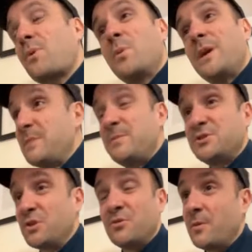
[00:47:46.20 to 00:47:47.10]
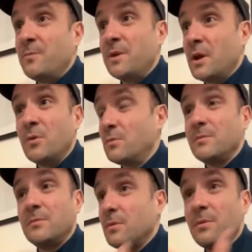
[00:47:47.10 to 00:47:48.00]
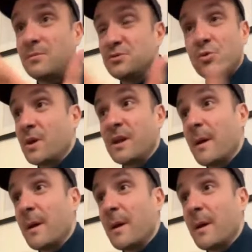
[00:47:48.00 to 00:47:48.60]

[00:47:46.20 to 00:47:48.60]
We keep each other, talking